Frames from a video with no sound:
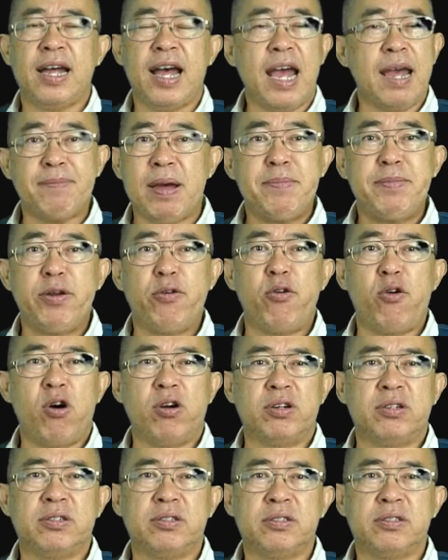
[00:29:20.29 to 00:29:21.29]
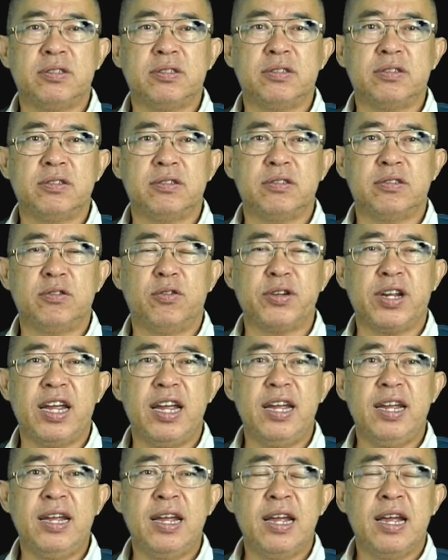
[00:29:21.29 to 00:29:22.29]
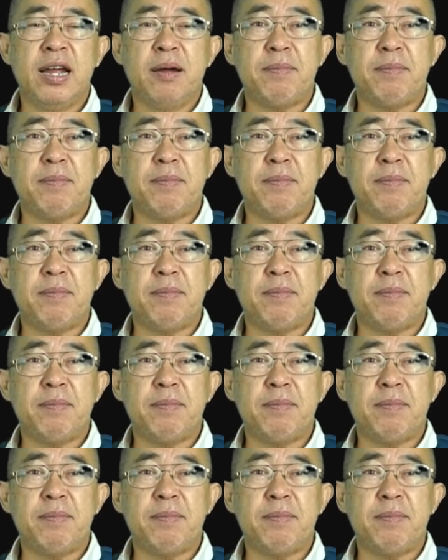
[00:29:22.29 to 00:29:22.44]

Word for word: I might be wrong, okay?